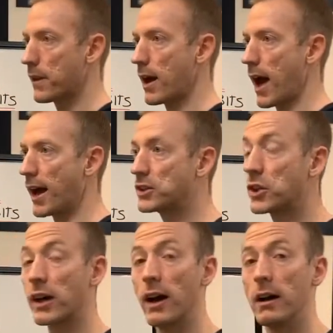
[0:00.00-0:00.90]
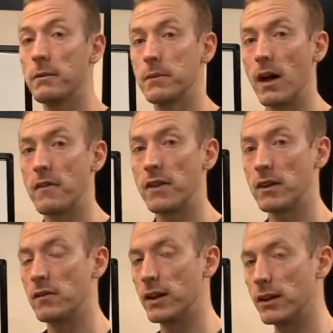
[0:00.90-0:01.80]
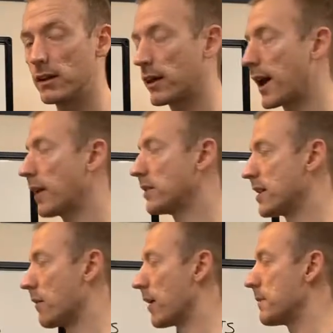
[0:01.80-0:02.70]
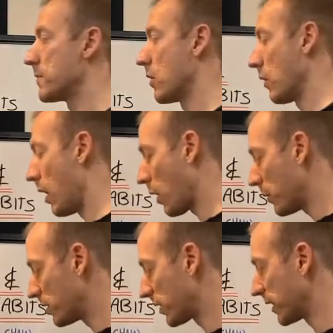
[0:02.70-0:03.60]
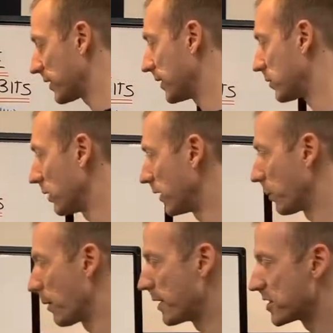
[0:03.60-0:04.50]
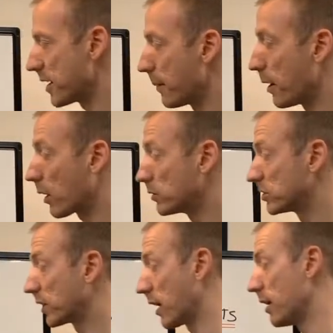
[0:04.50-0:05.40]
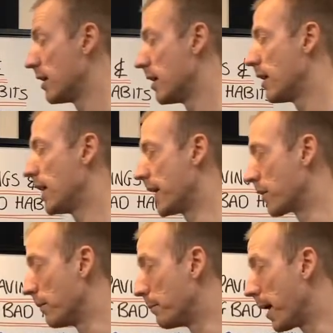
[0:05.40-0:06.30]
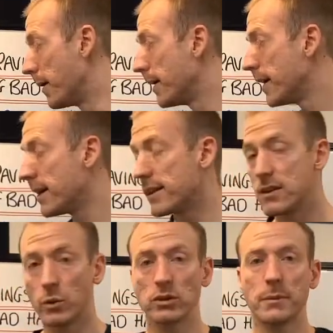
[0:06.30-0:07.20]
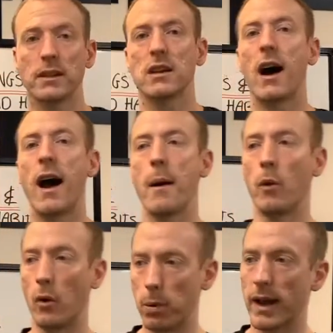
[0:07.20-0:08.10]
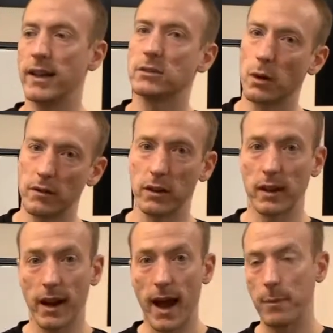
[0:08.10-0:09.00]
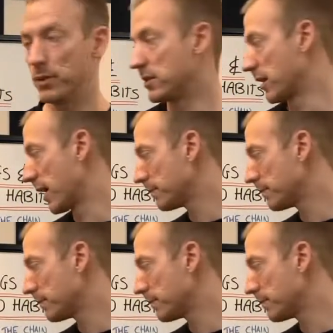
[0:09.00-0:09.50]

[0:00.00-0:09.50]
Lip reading: a trigger that effectively counters that, right? So I'll go into triggers later on. I don't want to mention now, but I'll go into trigger later on. But there's always going to be a time or a place, whatever, that it happens, okay?